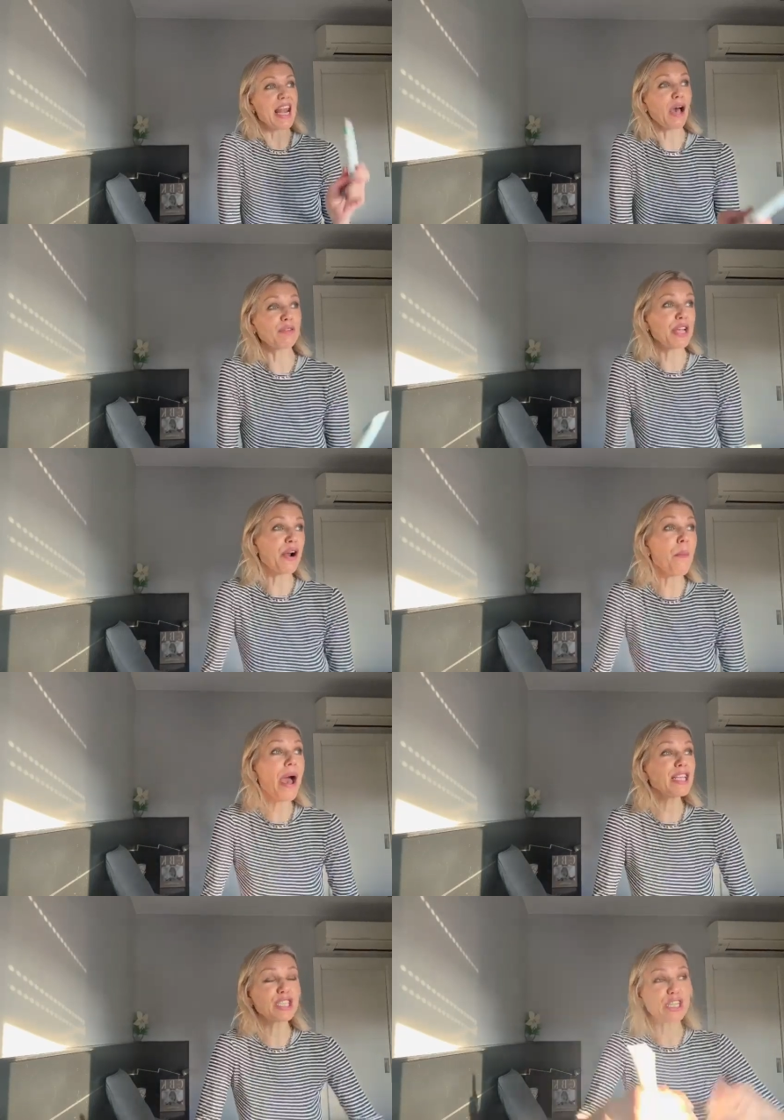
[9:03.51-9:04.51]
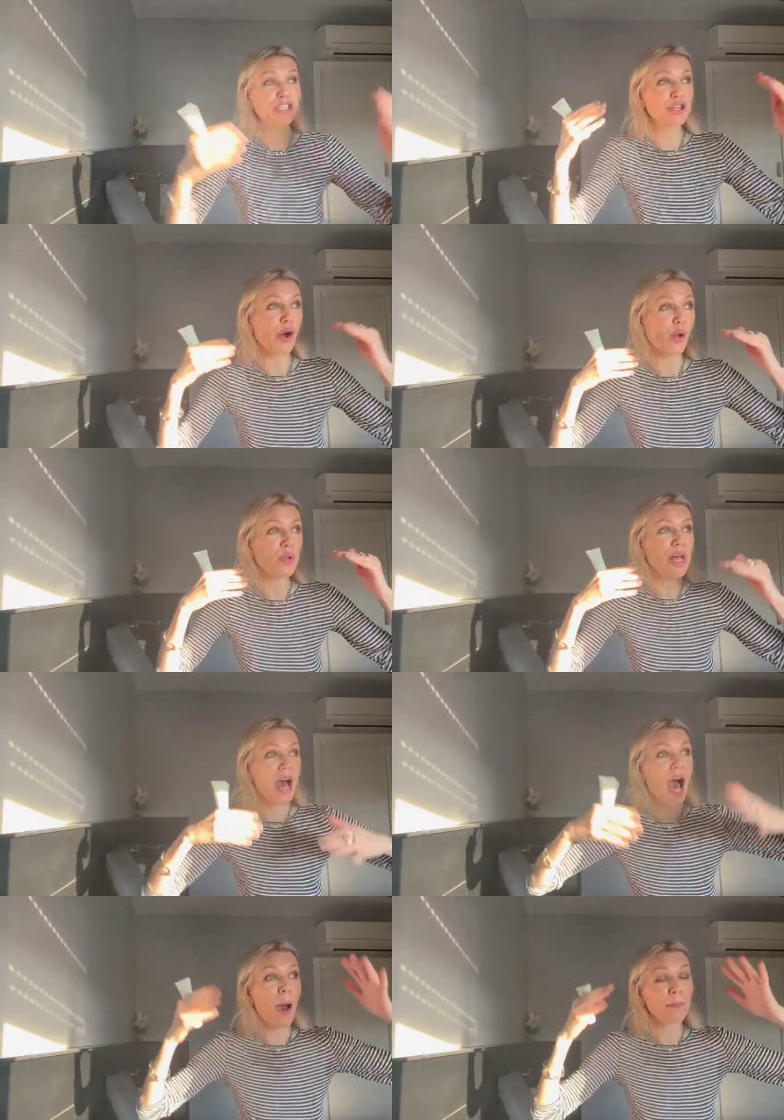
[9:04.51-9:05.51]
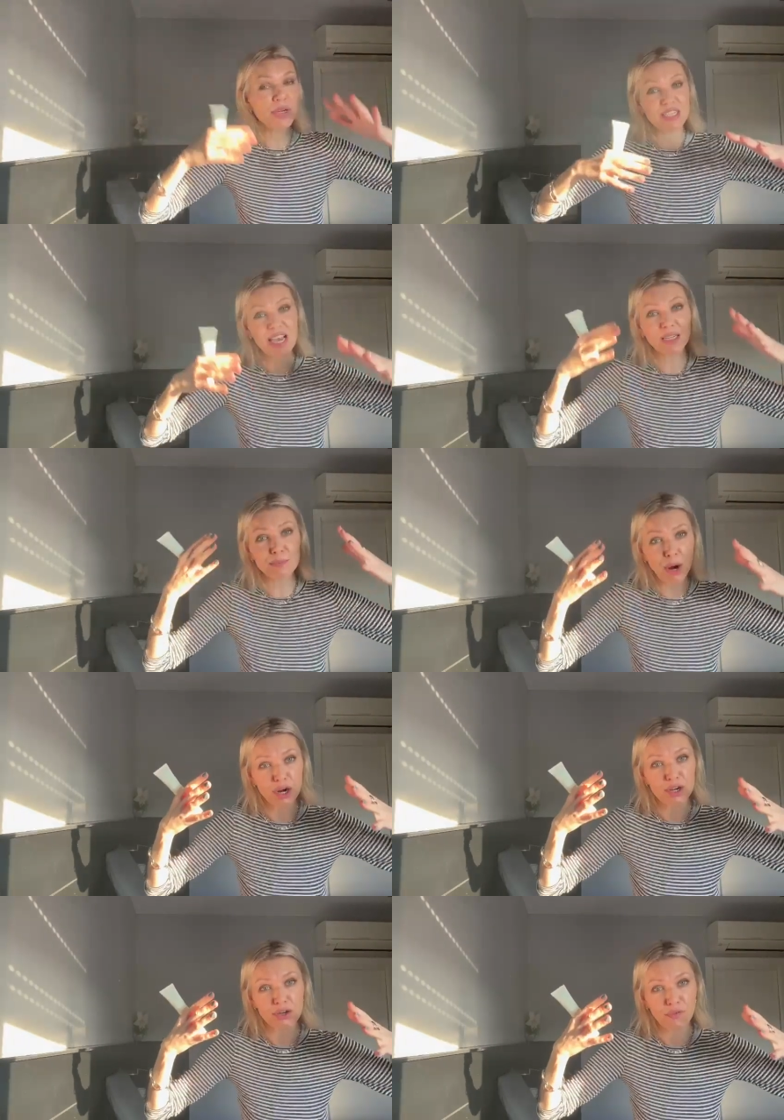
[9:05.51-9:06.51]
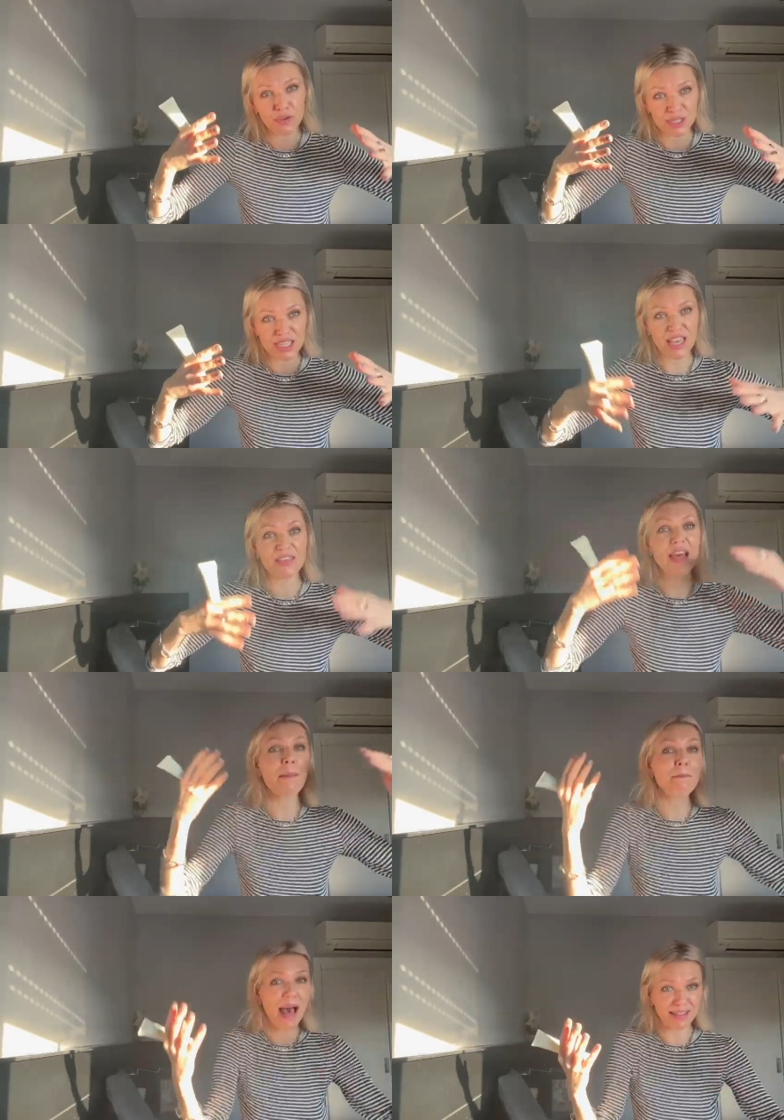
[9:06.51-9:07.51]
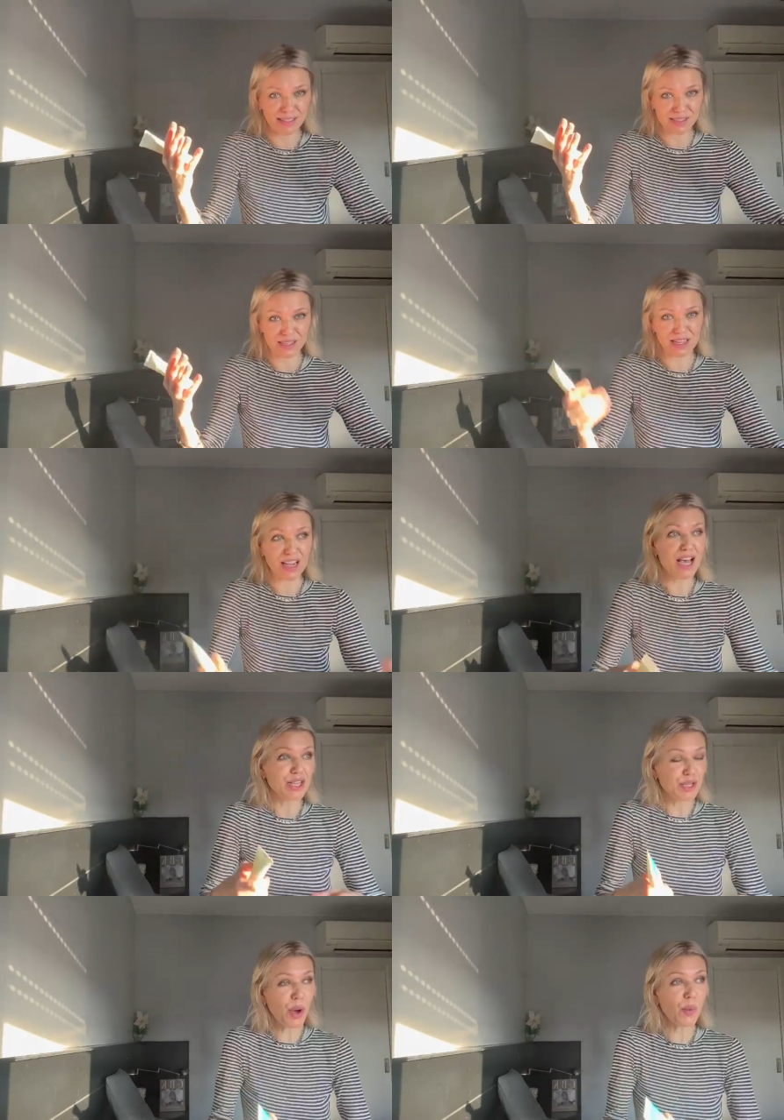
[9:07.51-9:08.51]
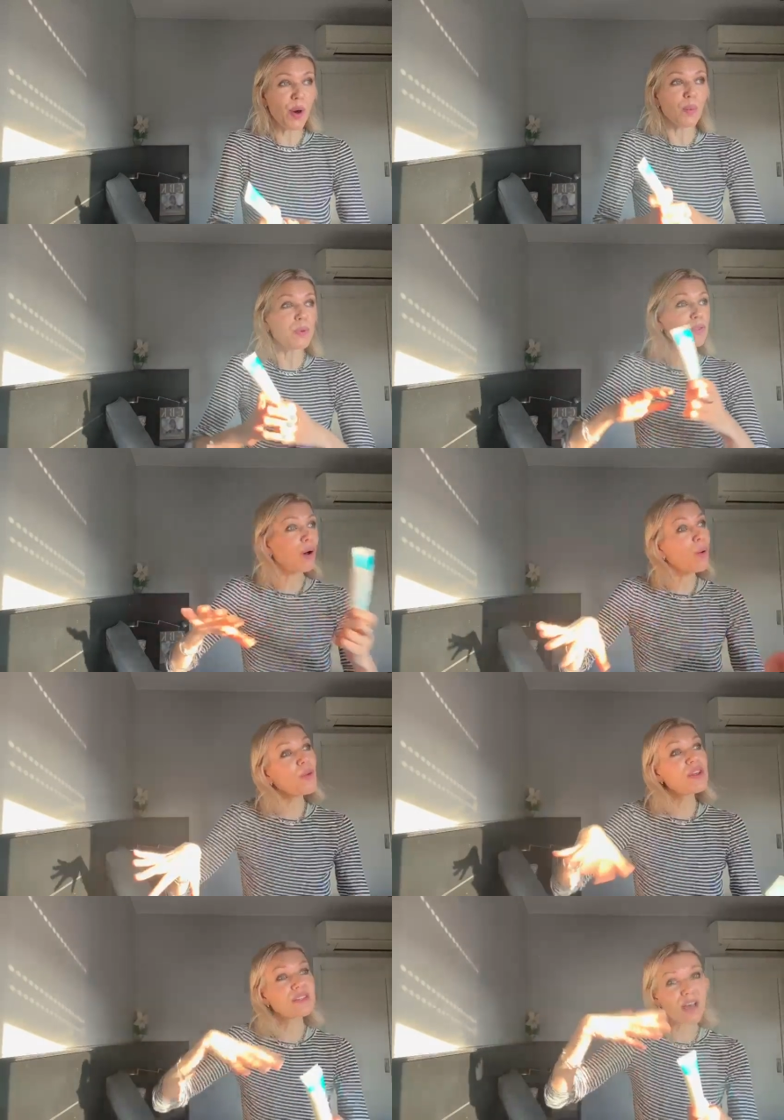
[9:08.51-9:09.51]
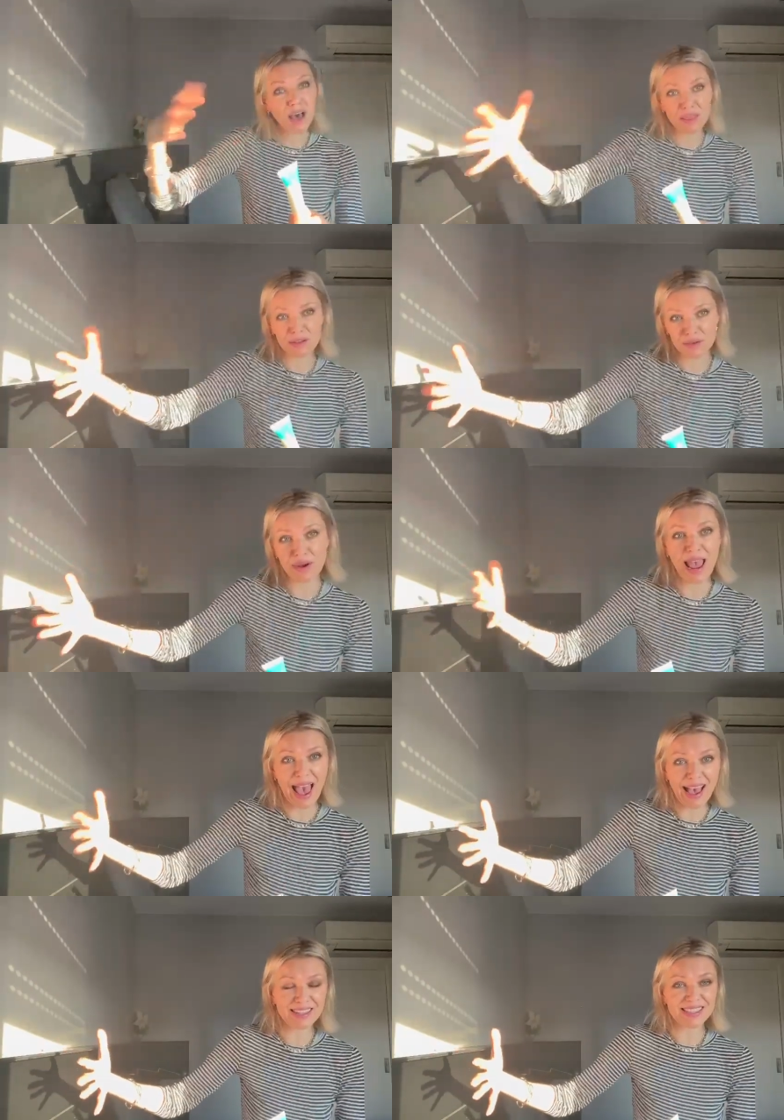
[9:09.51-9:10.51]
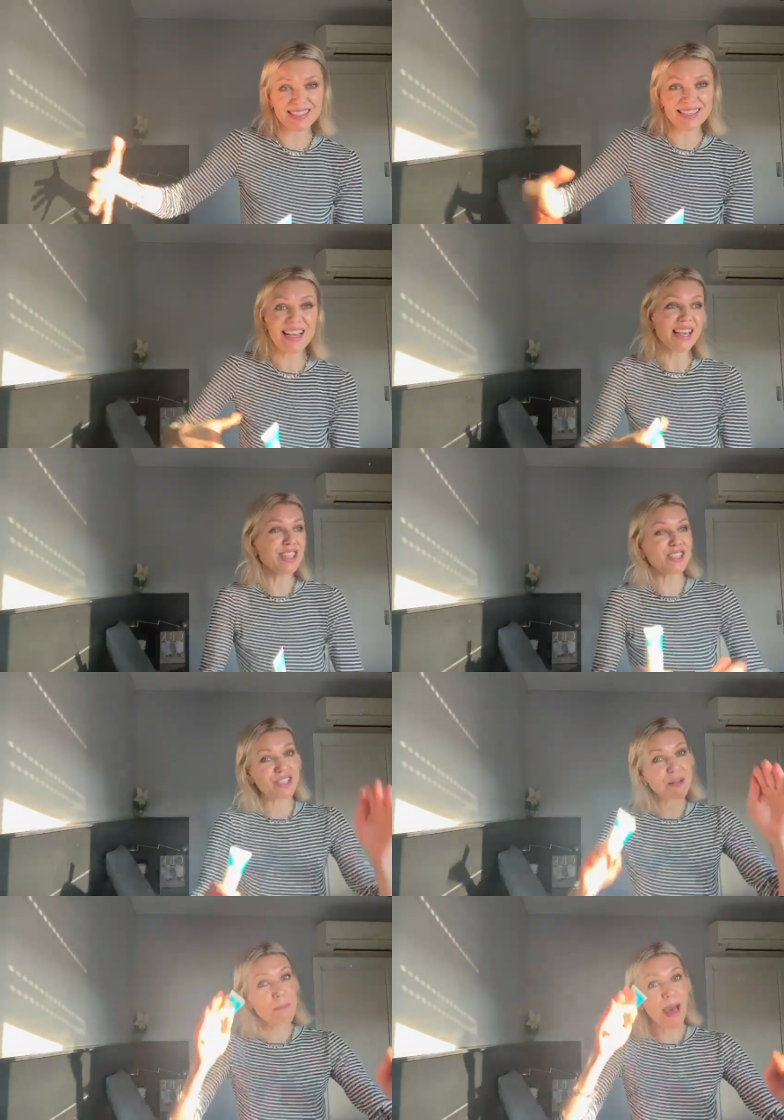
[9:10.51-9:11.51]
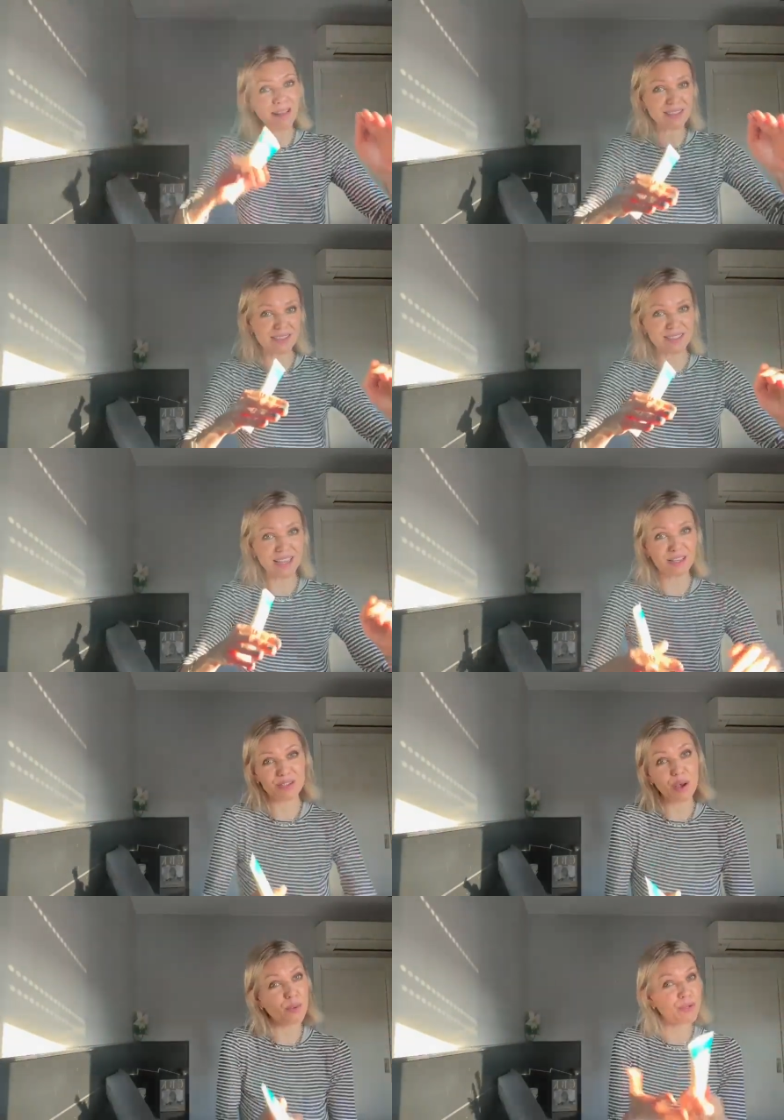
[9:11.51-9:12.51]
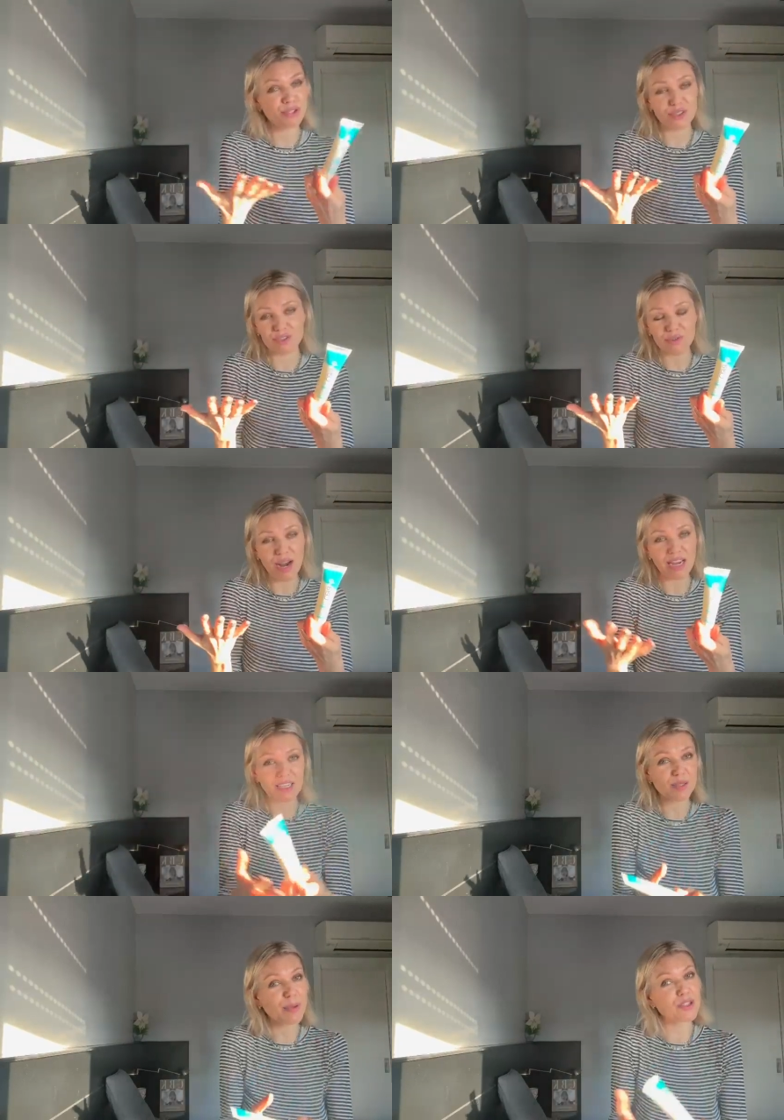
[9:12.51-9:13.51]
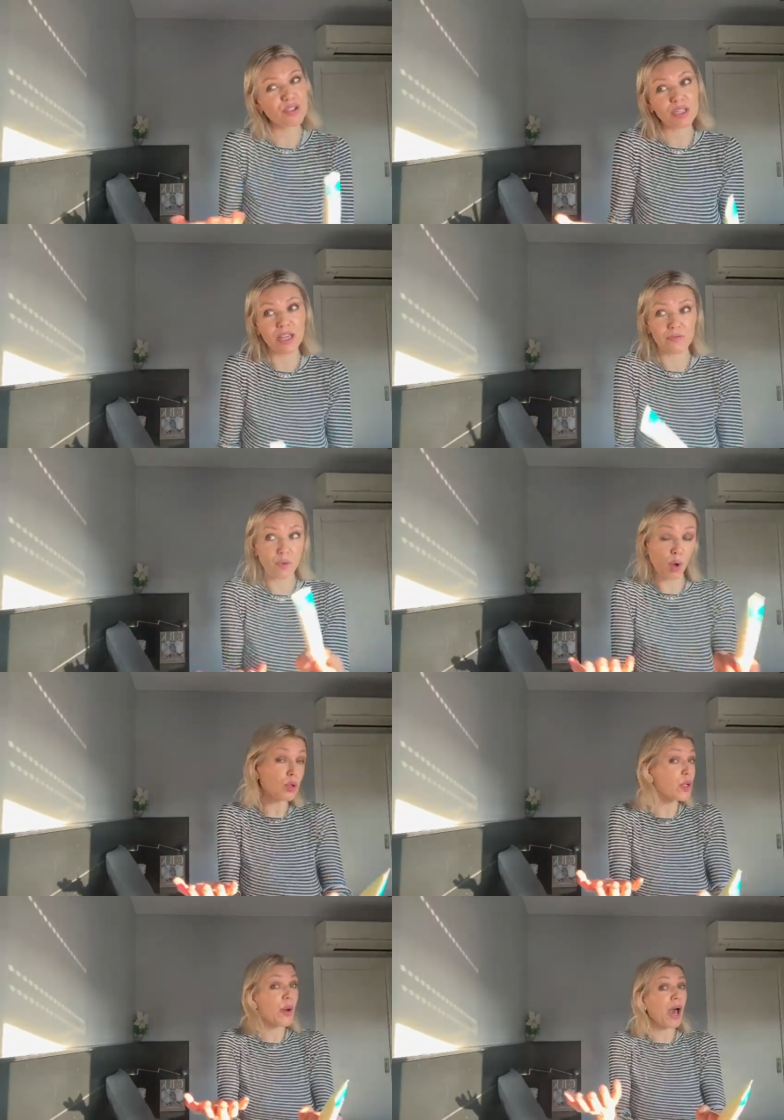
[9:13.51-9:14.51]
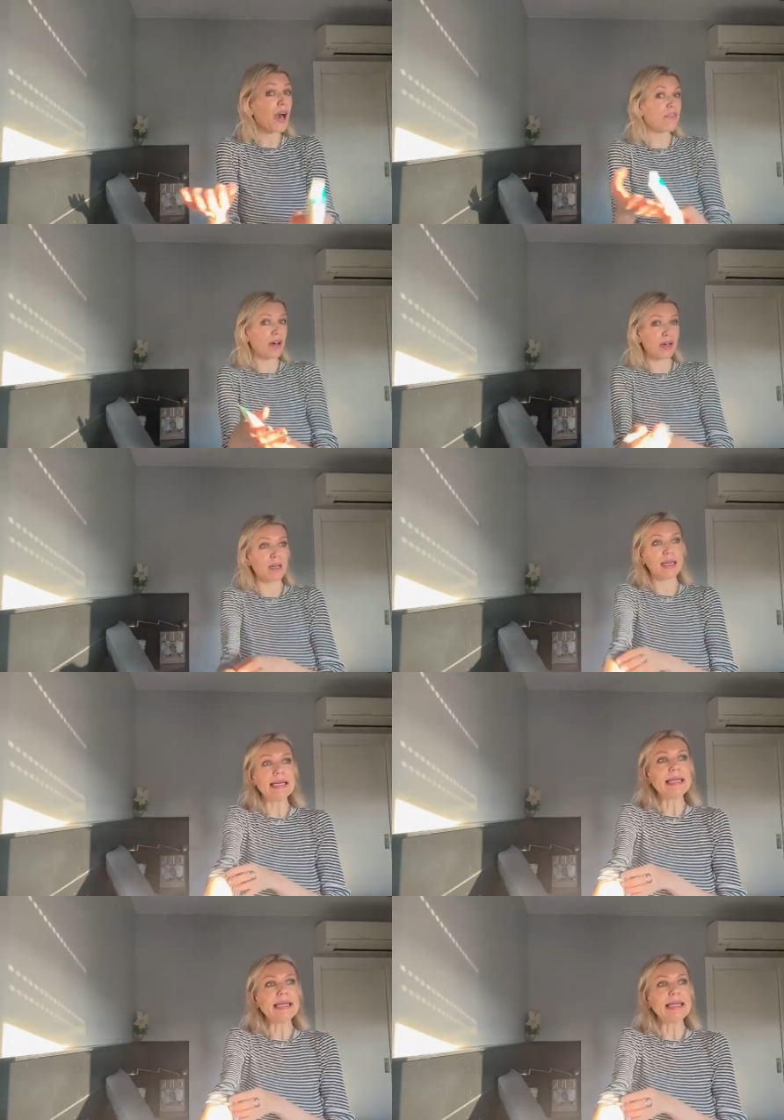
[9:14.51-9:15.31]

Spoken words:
Now, ceramides control, protect barrier of your skin, they balance it. So with all these other three acids, it's still balancing, so which is great, especially if you also have